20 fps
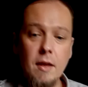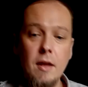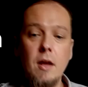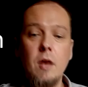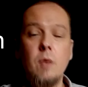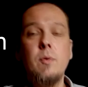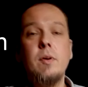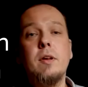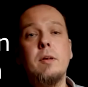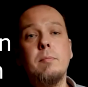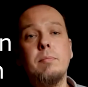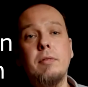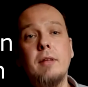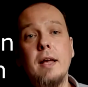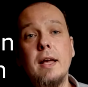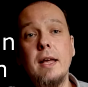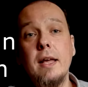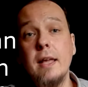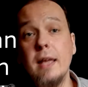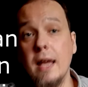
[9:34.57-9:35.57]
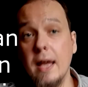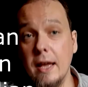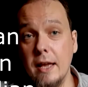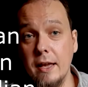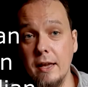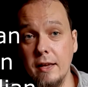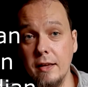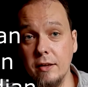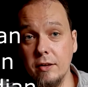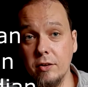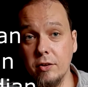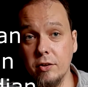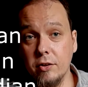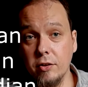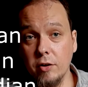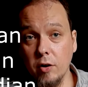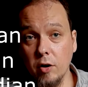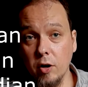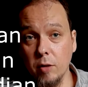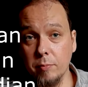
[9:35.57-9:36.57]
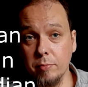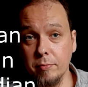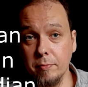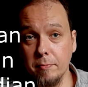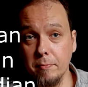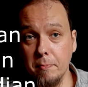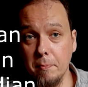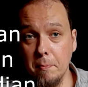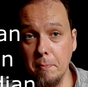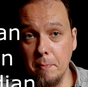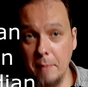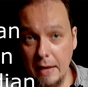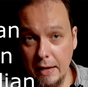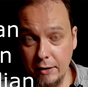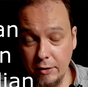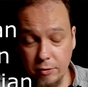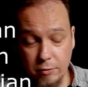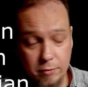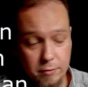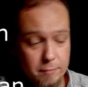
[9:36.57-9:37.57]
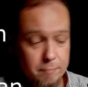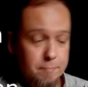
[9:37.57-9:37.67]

we can play A sharp major,